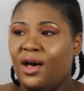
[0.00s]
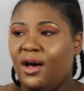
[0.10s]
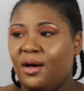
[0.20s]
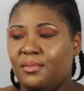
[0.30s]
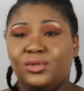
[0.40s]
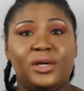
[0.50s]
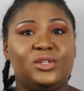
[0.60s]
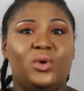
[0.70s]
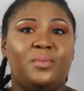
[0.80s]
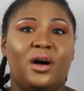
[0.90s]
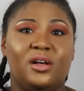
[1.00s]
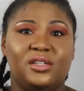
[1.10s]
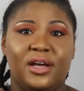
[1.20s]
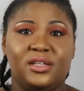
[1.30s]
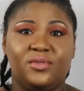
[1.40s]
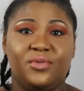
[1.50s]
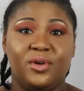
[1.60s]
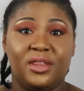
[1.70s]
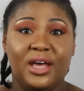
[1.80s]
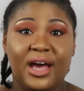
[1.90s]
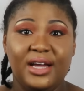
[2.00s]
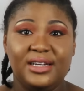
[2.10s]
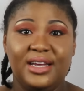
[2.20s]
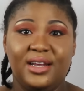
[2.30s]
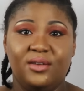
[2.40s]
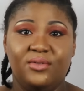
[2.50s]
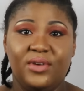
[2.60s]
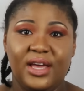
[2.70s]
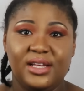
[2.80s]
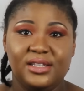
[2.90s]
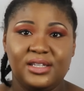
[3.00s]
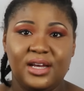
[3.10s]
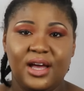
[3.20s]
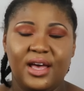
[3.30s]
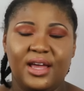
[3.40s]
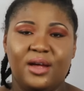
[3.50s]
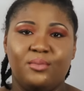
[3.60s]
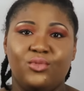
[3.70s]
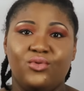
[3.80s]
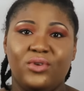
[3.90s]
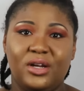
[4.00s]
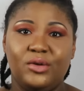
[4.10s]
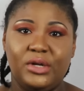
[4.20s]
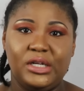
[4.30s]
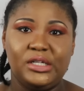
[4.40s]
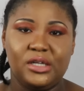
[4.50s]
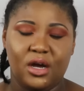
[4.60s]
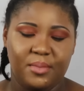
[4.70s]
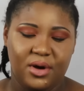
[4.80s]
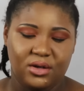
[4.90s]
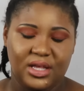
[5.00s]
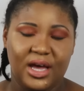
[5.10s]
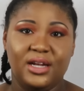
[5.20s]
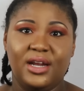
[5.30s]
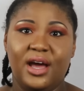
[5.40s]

Um, so I do apologize for that in advance, and I'm really, really sorry about that.